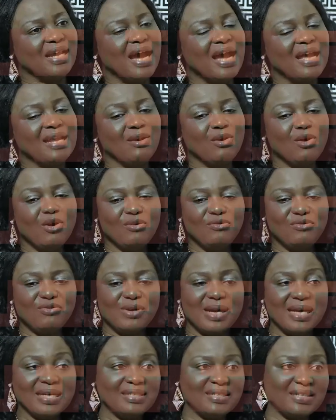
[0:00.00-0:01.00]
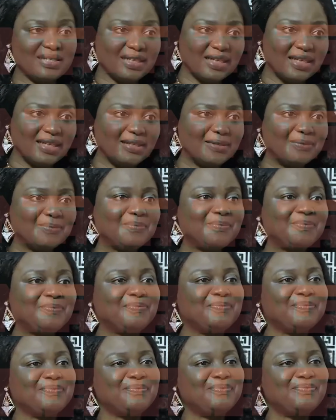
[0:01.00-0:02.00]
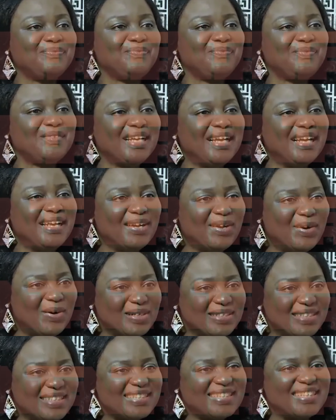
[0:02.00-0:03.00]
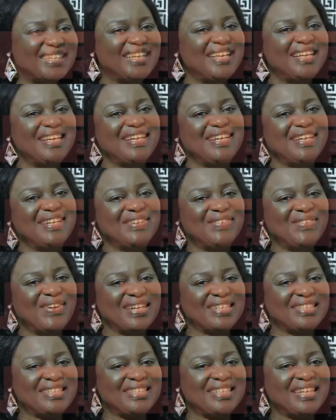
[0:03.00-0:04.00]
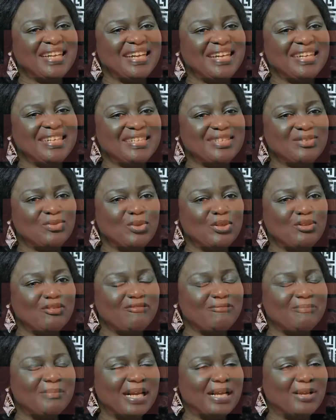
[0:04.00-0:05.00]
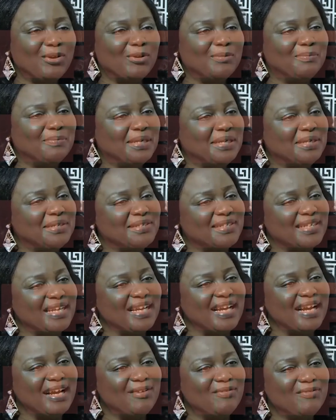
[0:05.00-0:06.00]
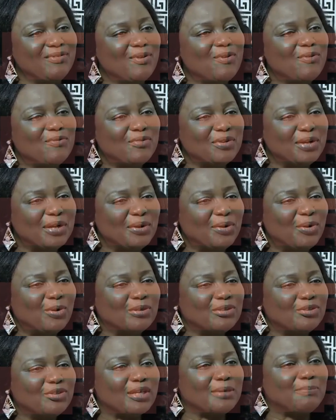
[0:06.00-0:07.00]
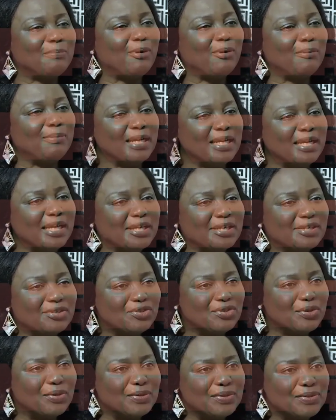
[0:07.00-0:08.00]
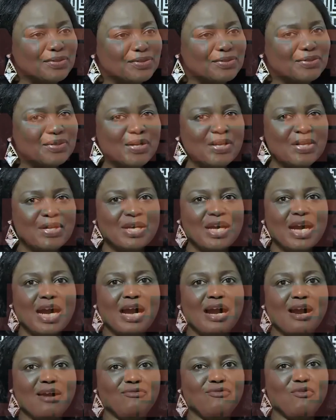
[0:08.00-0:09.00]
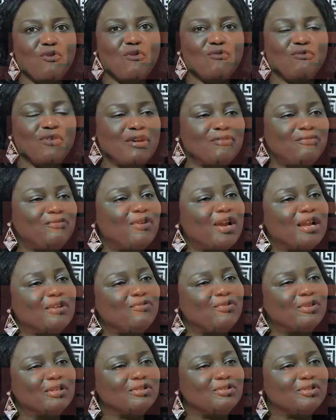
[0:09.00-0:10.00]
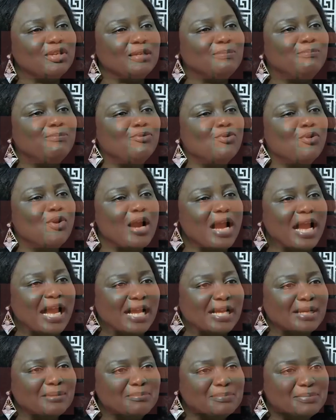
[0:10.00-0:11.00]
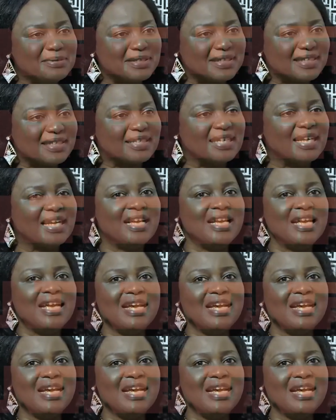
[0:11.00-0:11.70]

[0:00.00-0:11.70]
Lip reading: I love writing a lot. Mm-hmm. Writing is one of my hobbies. I have over 100 publications. I have over 500 poems.